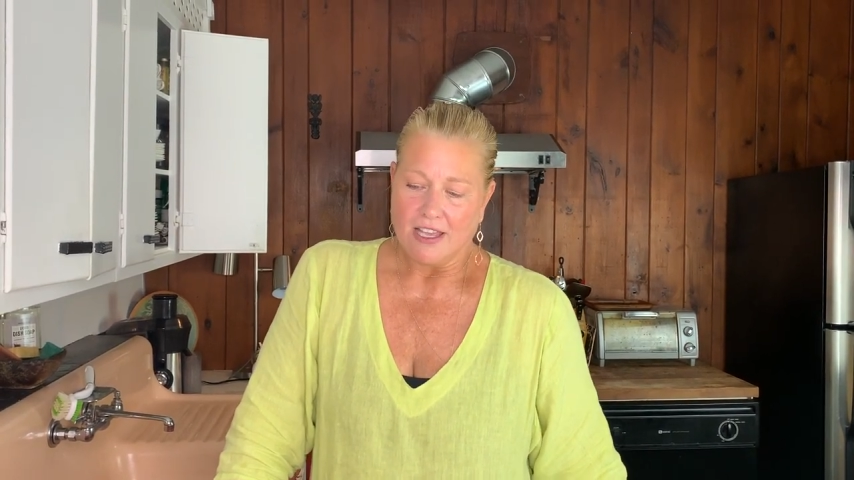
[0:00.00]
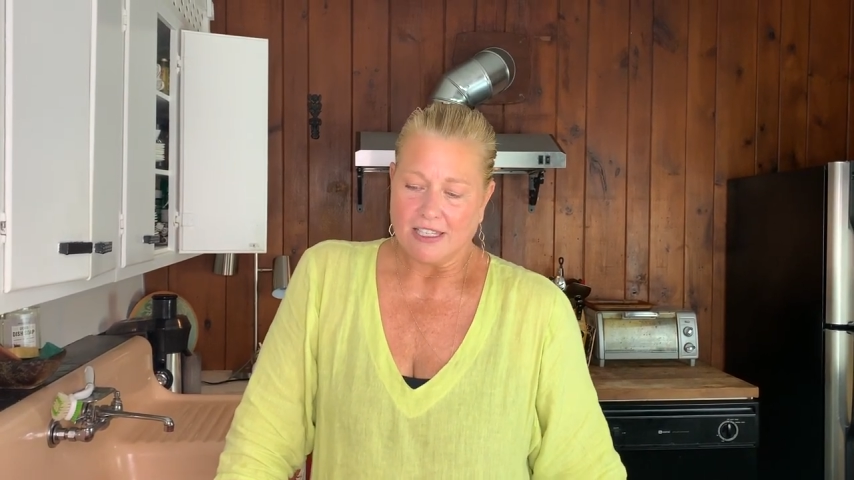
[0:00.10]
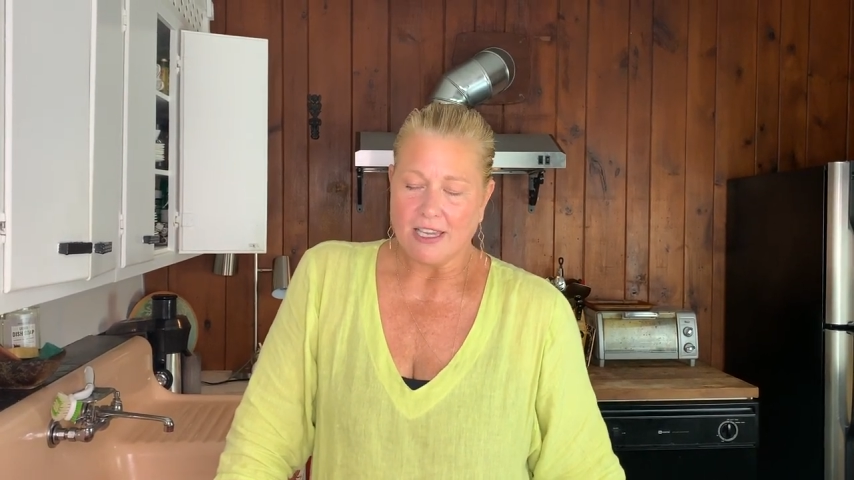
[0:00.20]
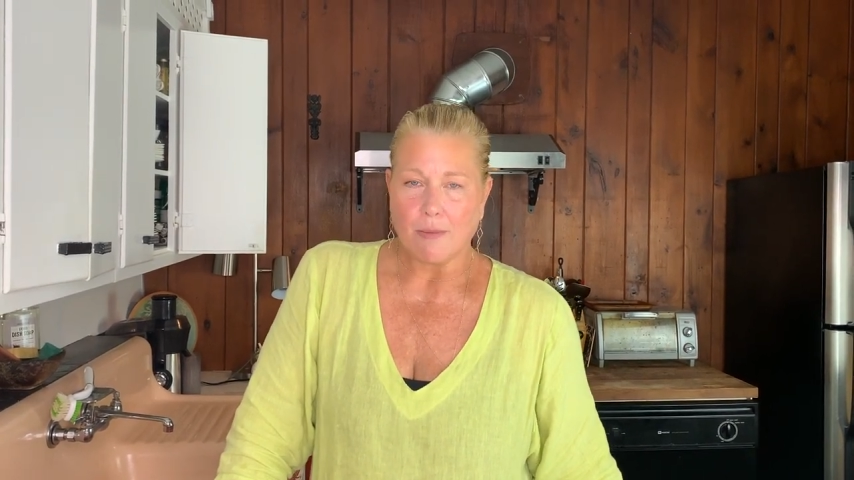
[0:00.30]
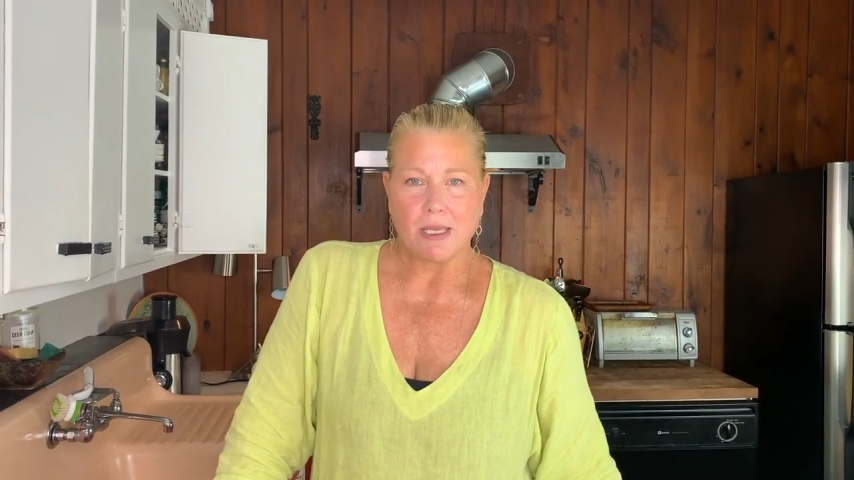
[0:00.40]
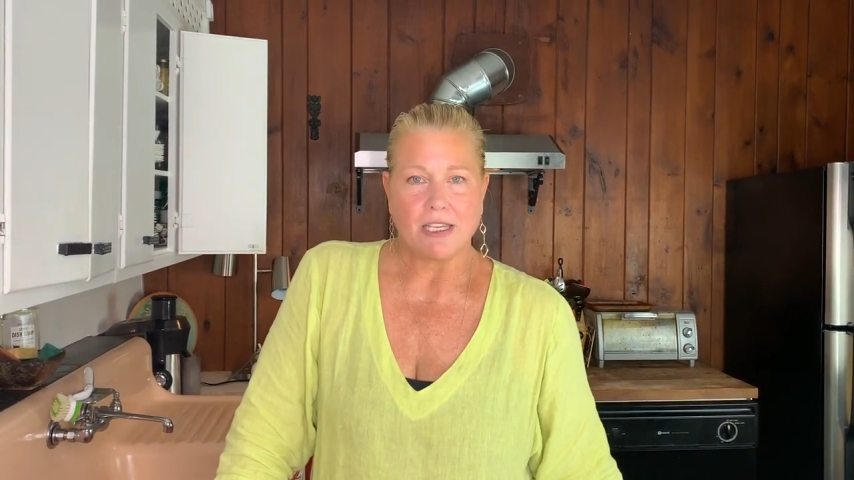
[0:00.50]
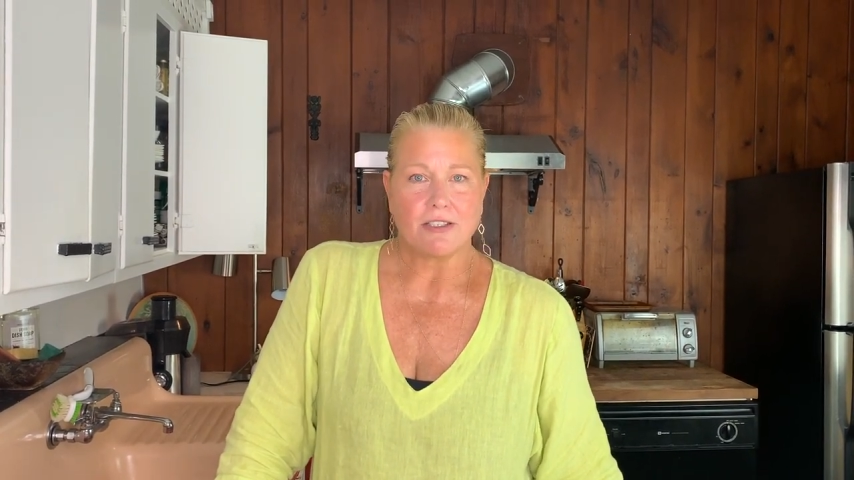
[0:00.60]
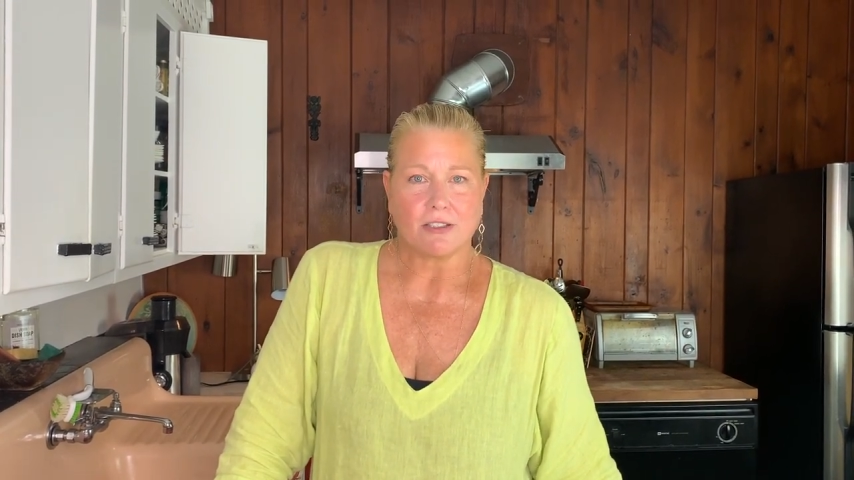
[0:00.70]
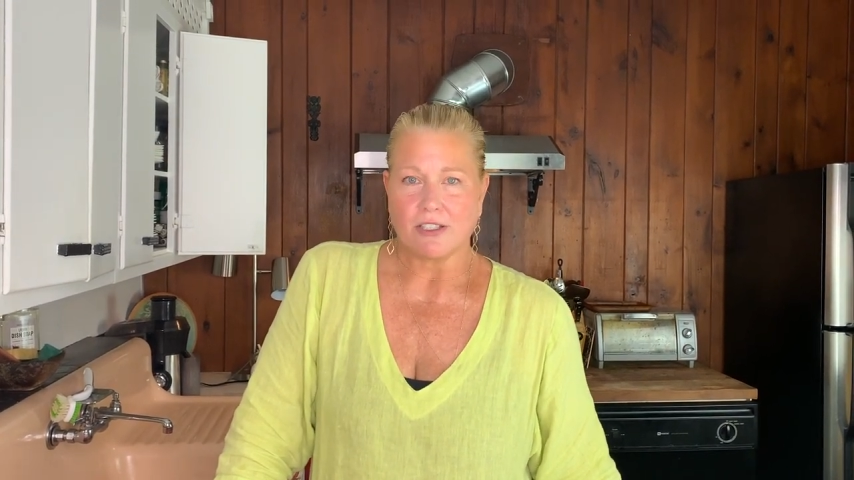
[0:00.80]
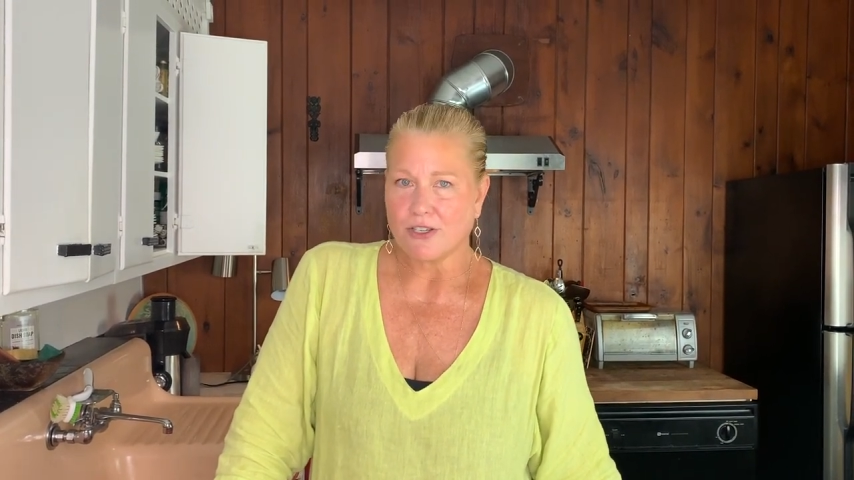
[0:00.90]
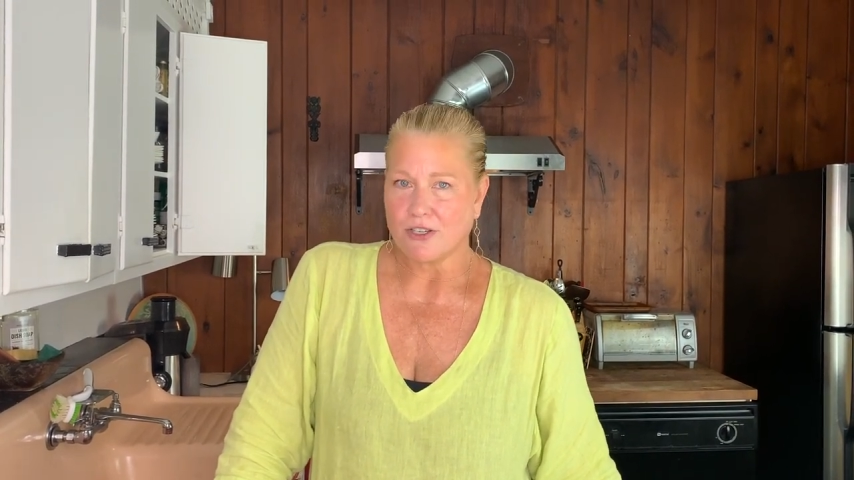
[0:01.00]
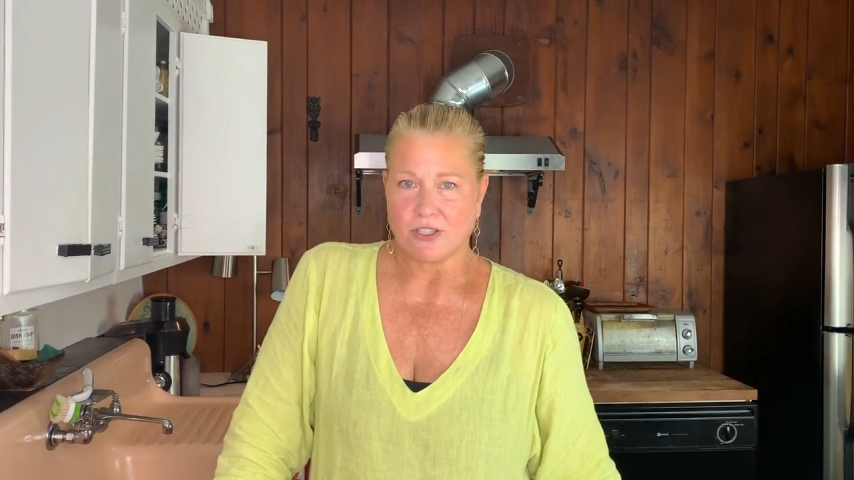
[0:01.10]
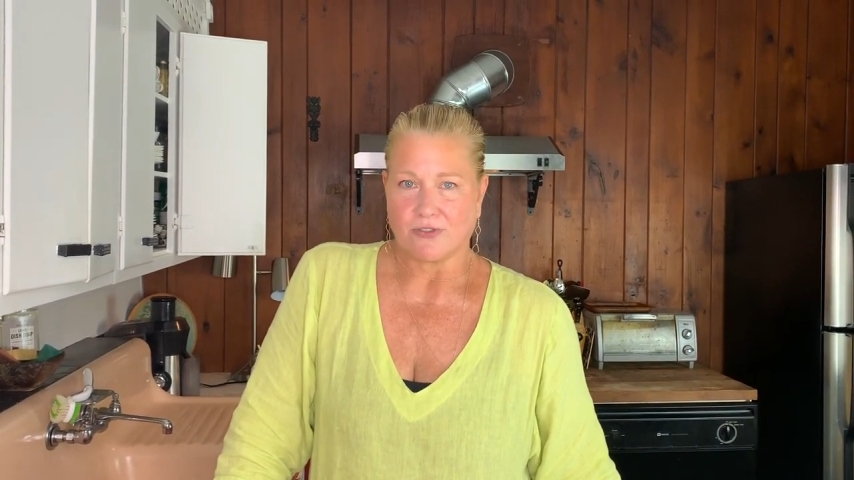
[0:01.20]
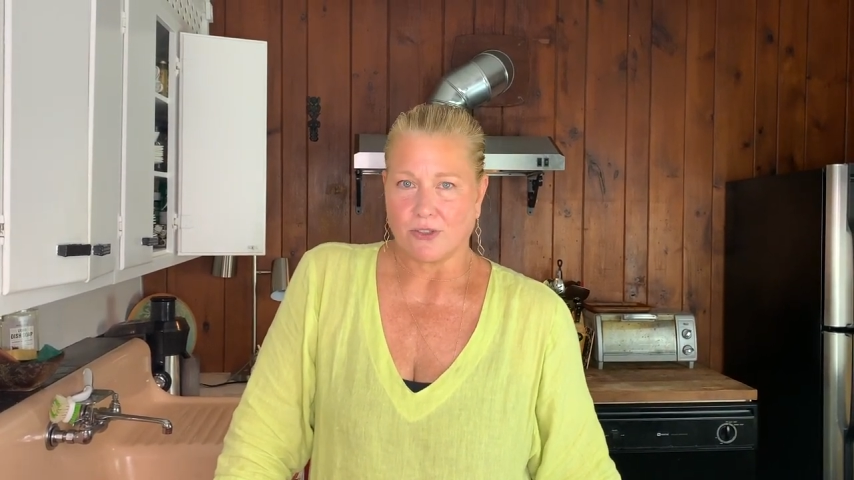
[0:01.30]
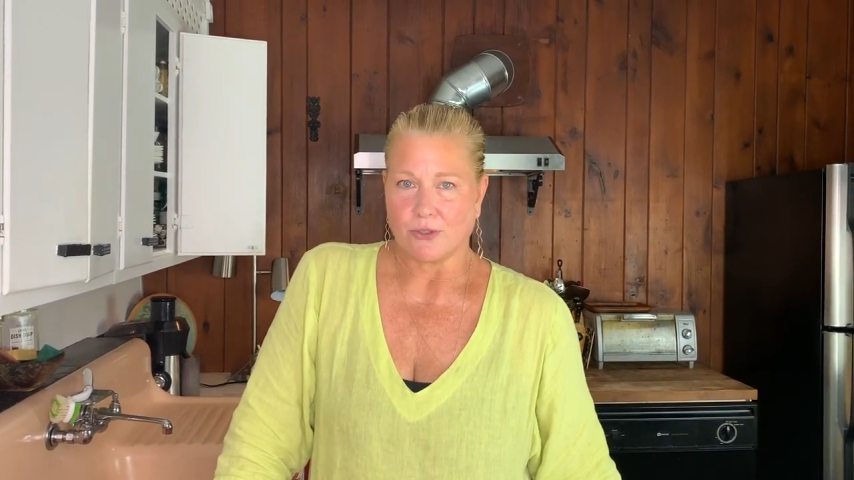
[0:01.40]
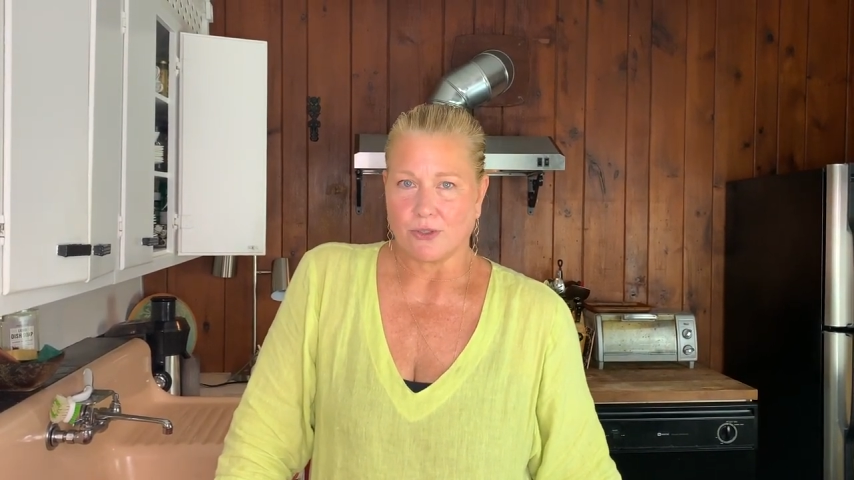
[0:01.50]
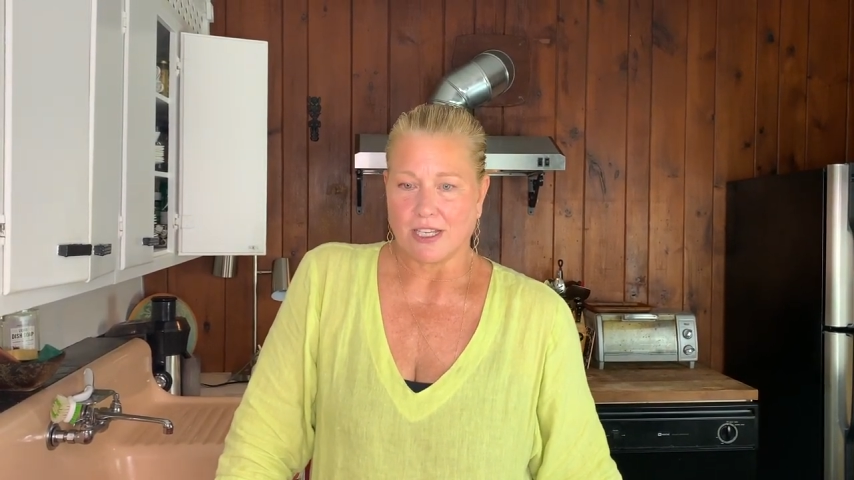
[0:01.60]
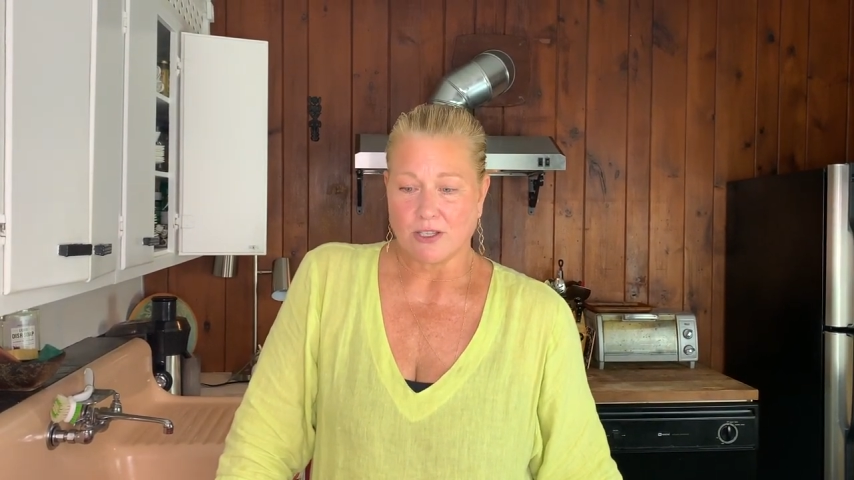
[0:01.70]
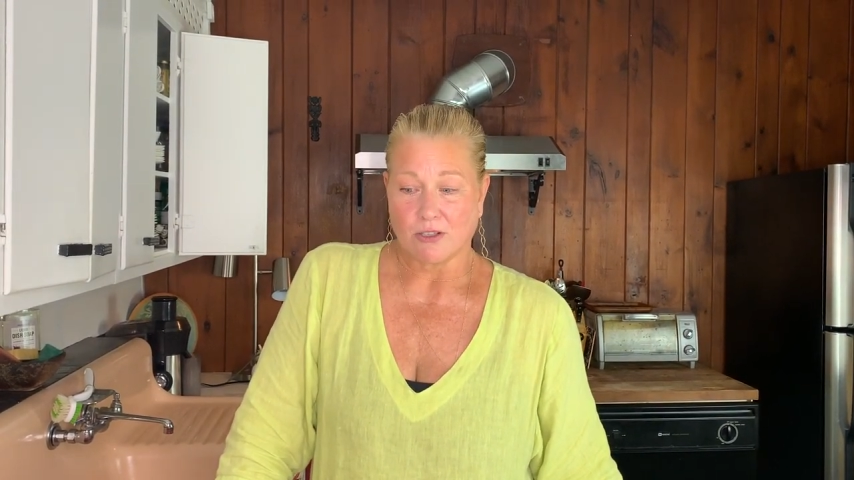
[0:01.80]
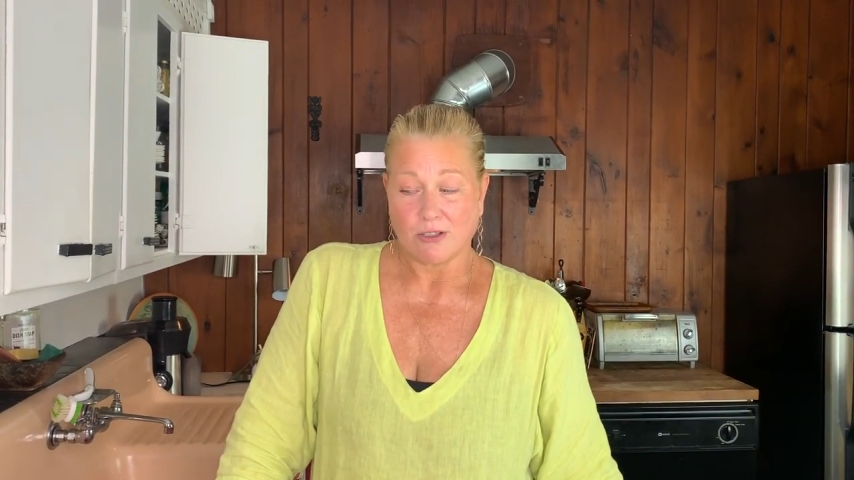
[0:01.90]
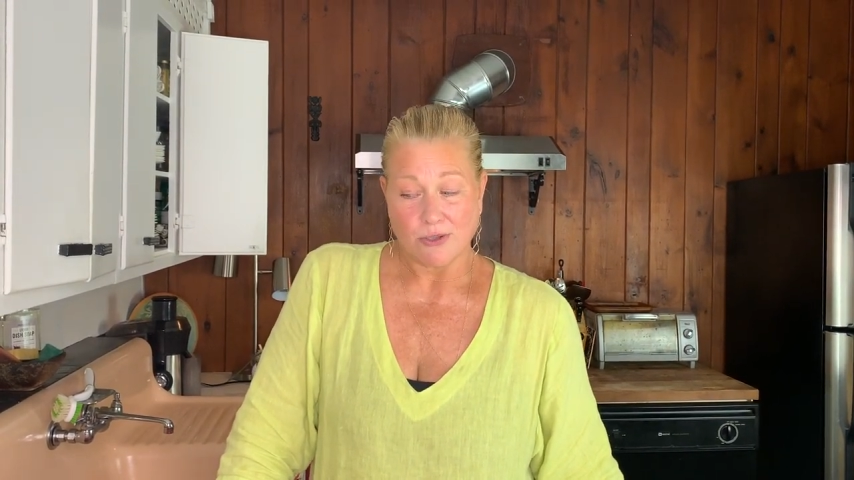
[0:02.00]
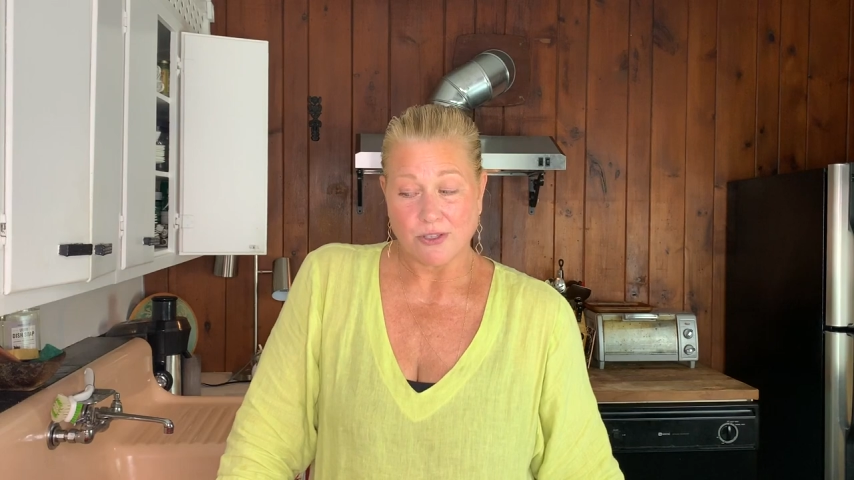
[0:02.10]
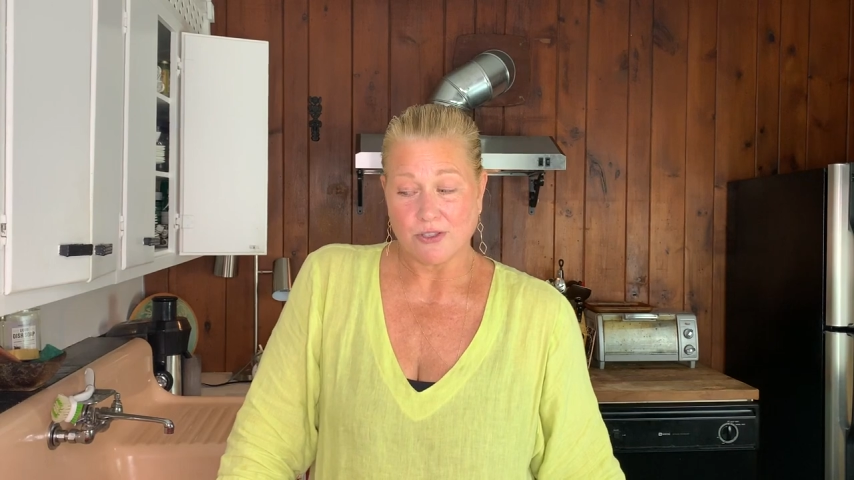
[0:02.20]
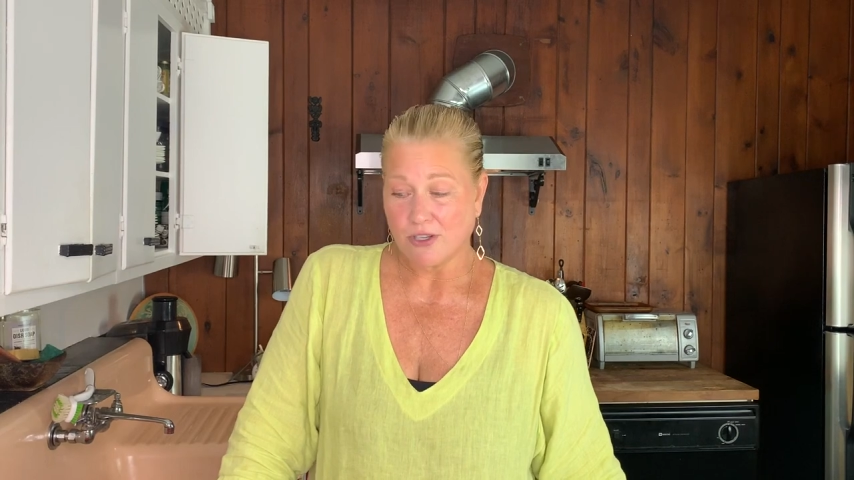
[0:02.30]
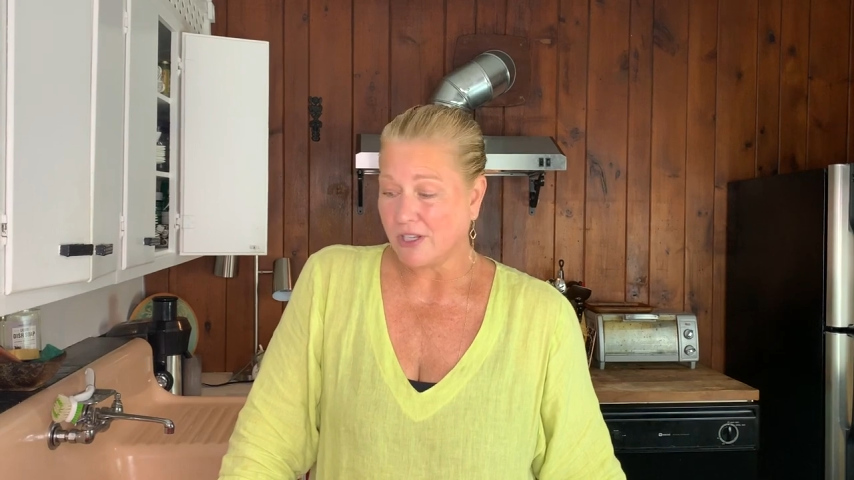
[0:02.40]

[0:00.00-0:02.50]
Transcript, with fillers: yummy, delicious food that's closest